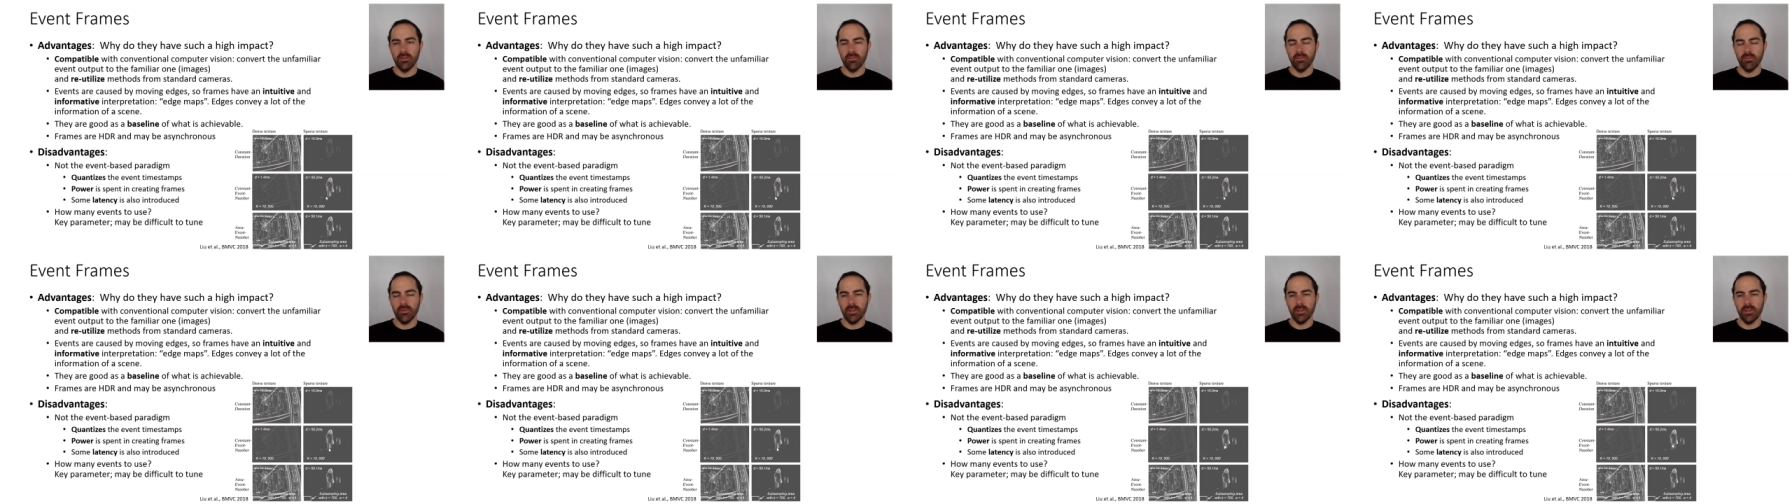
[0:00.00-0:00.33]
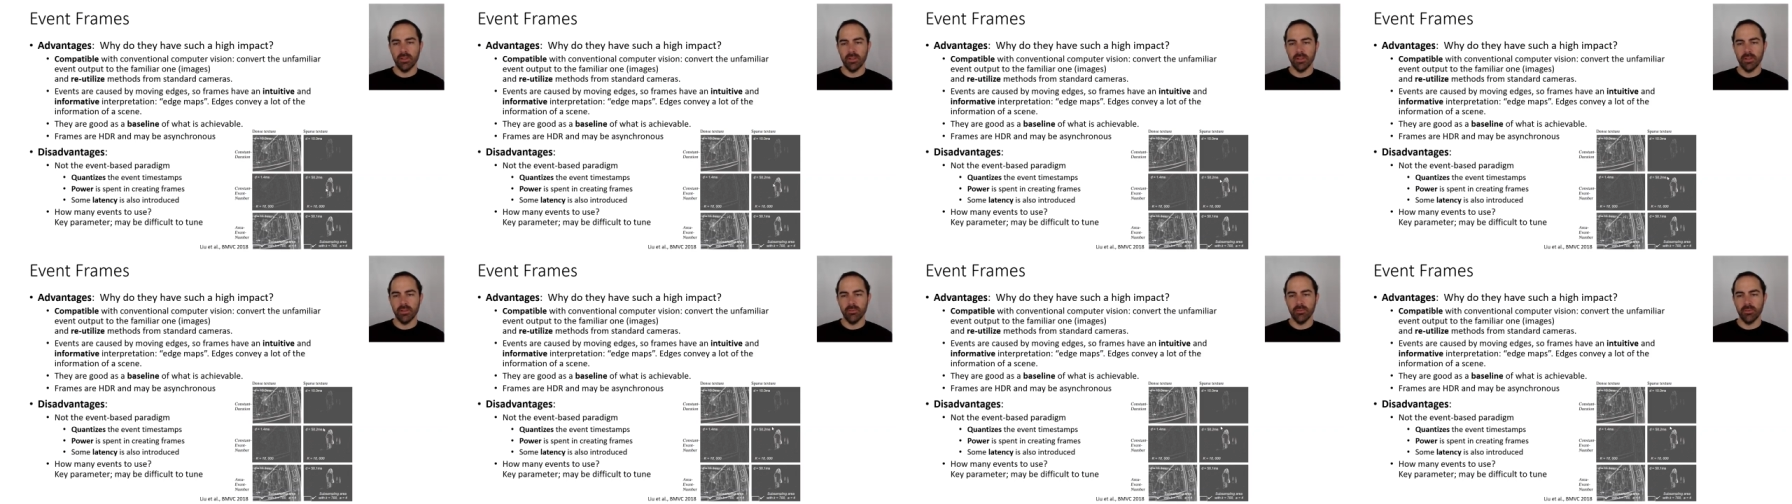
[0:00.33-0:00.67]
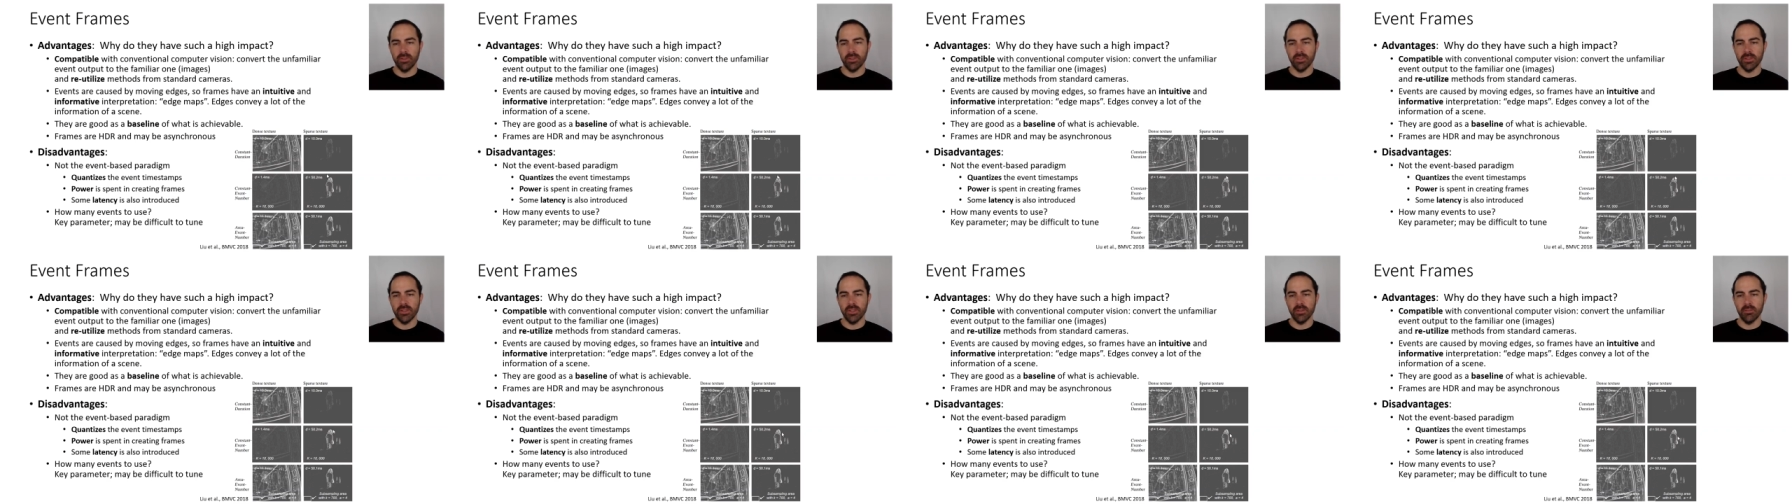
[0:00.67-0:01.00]
well, then we
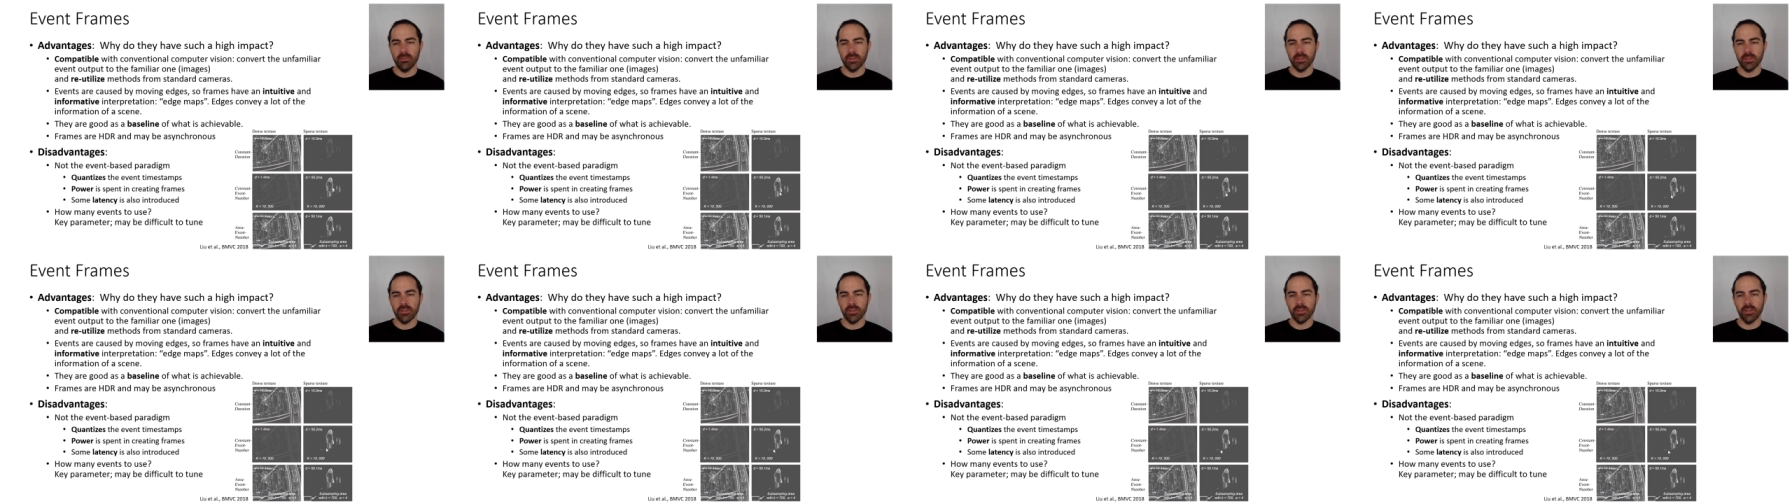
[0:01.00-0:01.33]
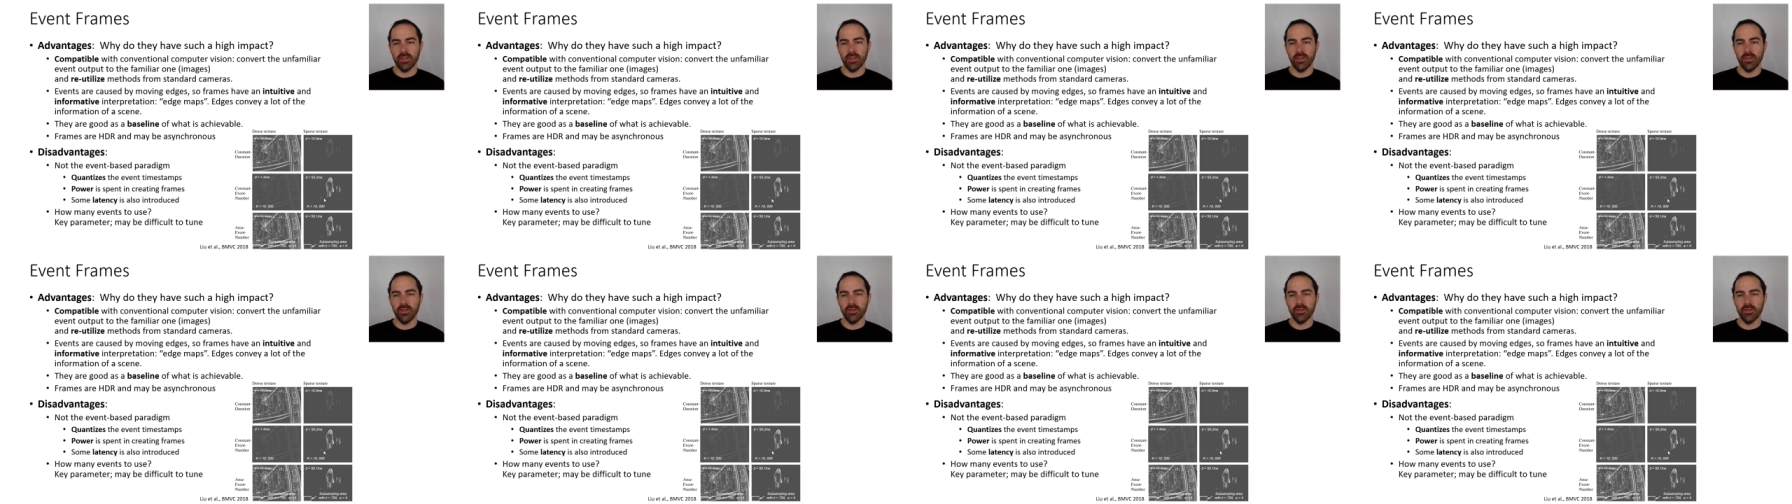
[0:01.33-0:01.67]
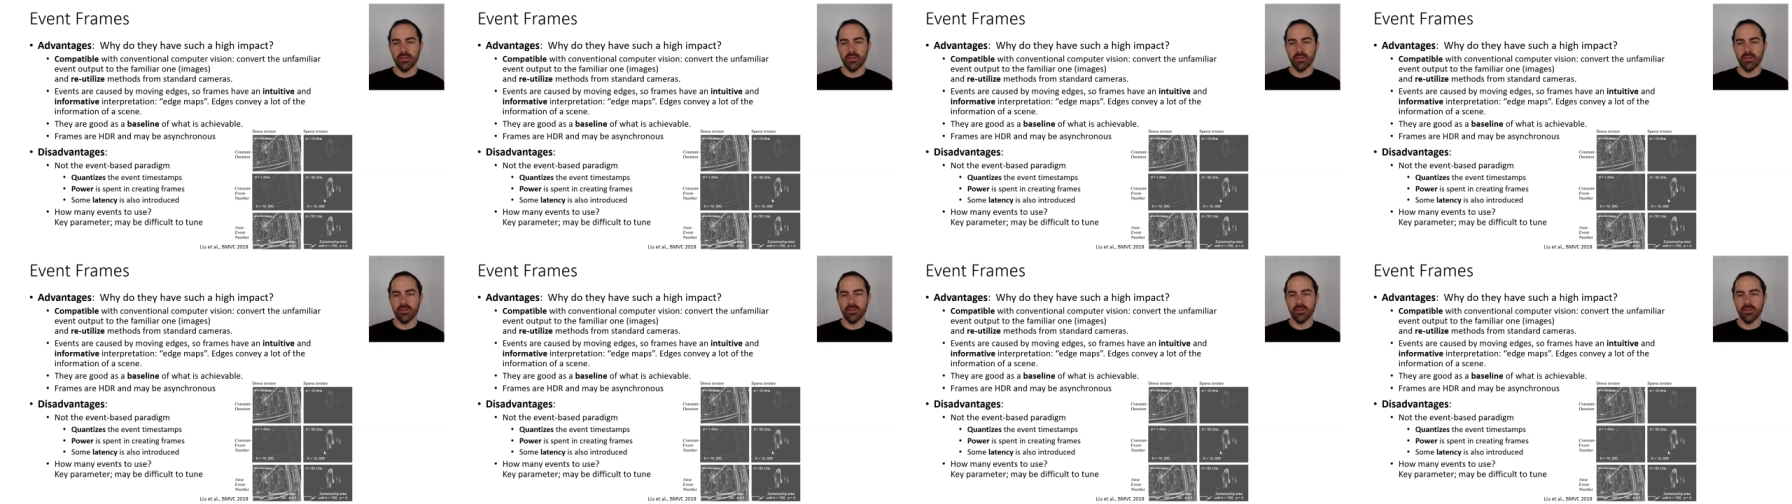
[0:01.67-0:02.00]
see a much
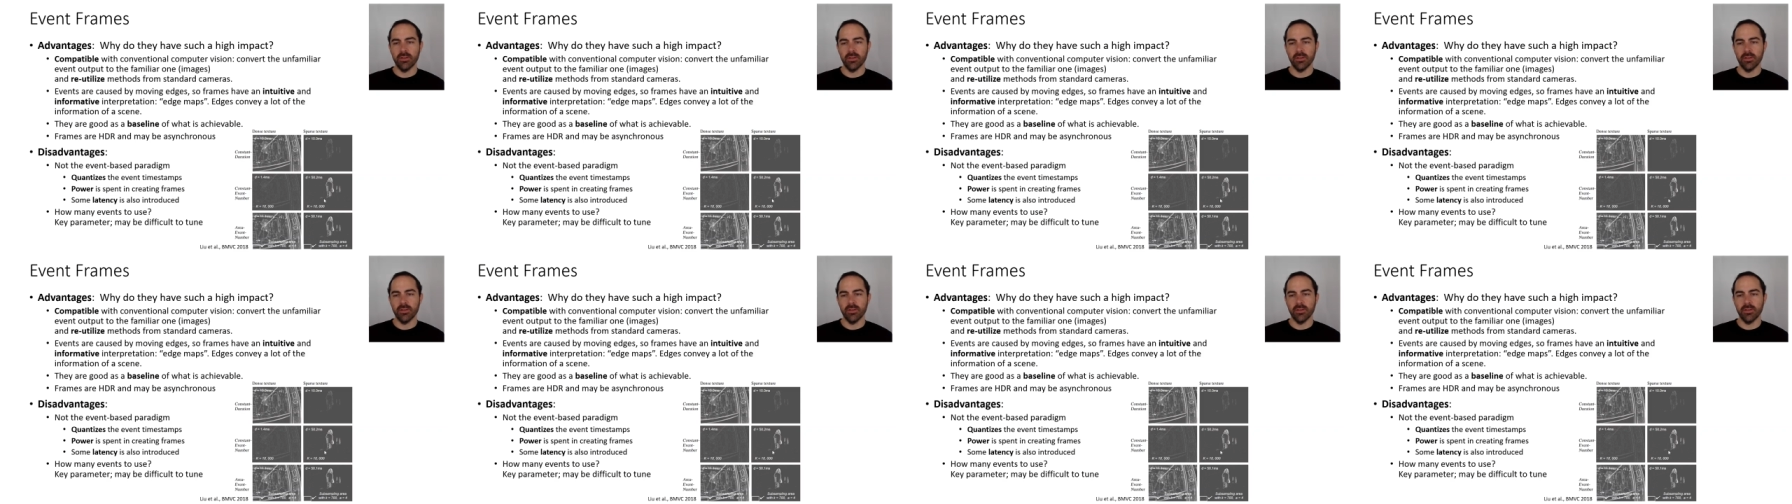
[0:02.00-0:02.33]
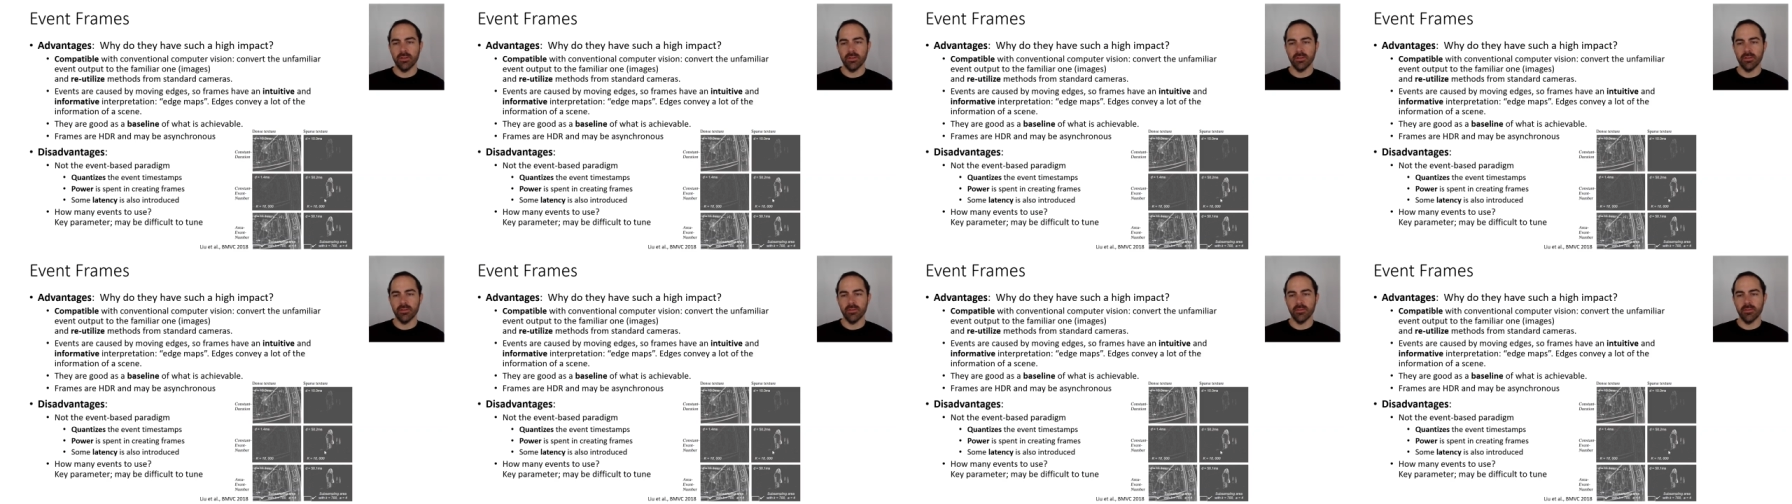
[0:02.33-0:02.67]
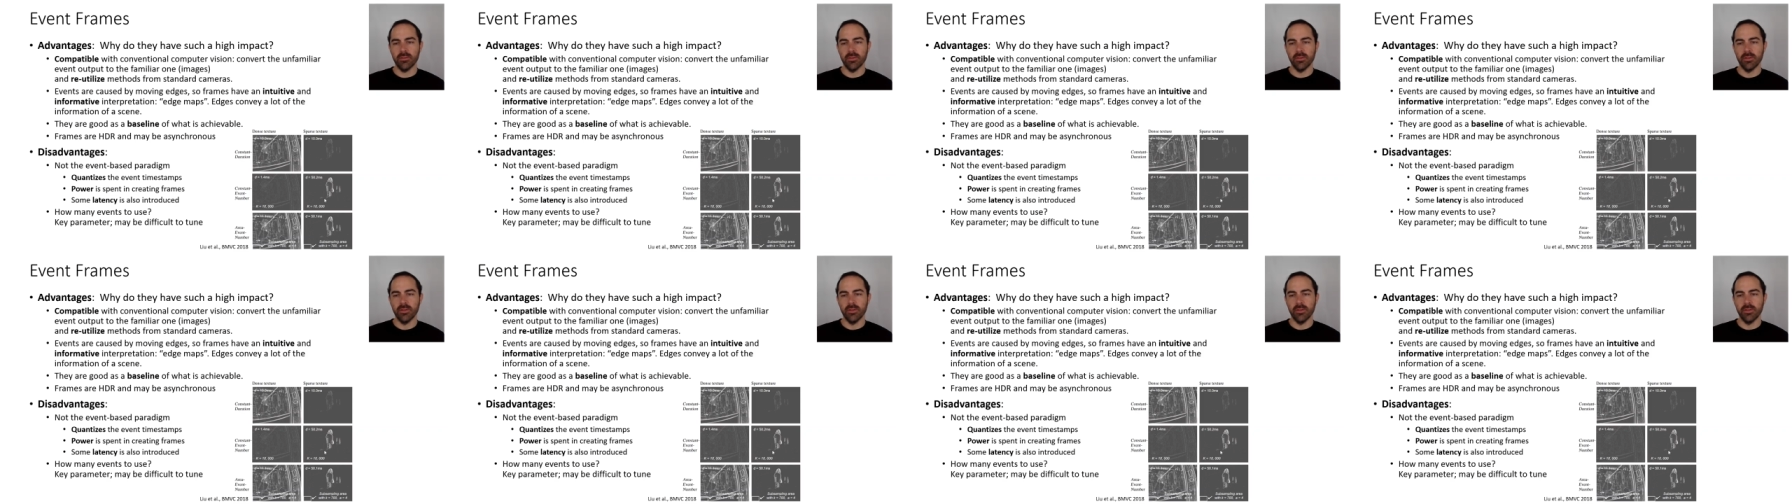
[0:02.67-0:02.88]
clearer uh,